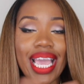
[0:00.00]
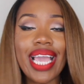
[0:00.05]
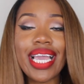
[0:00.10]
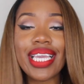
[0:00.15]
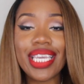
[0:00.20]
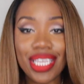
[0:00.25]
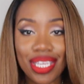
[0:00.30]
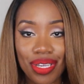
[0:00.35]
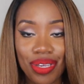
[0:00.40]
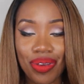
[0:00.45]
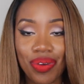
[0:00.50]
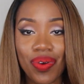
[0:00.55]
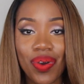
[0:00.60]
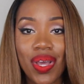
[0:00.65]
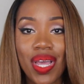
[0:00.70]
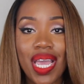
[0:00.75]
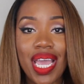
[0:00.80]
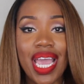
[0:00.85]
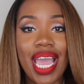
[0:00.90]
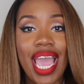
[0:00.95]
Thank you.
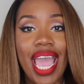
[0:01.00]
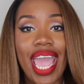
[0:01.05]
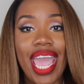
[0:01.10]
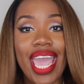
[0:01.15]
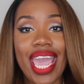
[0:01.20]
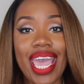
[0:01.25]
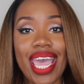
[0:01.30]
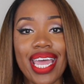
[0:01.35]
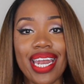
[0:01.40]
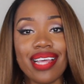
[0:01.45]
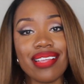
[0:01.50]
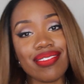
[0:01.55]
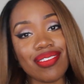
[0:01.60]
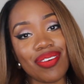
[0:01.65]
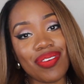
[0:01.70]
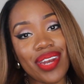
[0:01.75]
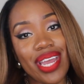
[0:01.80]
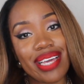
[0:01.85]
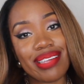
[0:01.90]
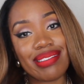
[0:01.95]
And
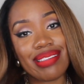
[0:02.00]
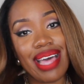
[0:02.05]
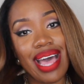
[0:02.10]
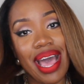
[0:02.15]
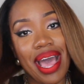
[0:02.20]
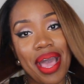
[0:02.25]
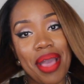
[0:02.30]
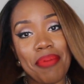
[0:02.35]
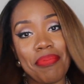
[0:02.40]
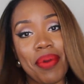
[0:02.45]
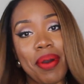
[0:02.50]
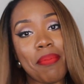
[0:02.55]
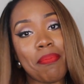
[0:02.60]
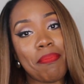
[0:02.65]
until next time,